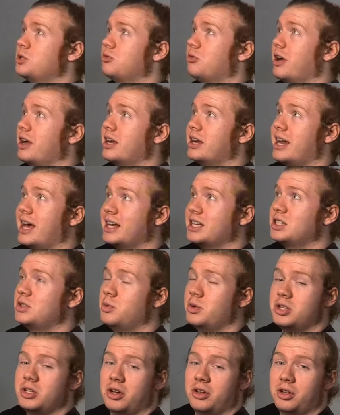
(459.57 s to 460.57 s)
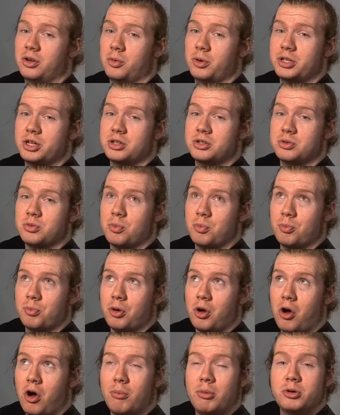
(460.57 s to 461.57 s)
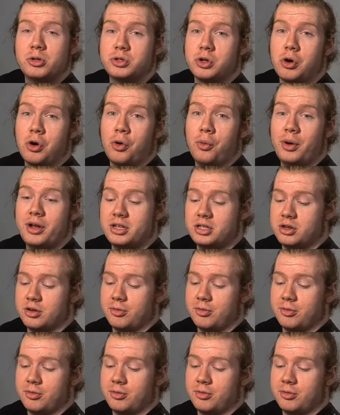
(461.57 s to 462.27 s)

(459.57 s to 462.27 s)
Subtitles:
right next to each other, which is almost always your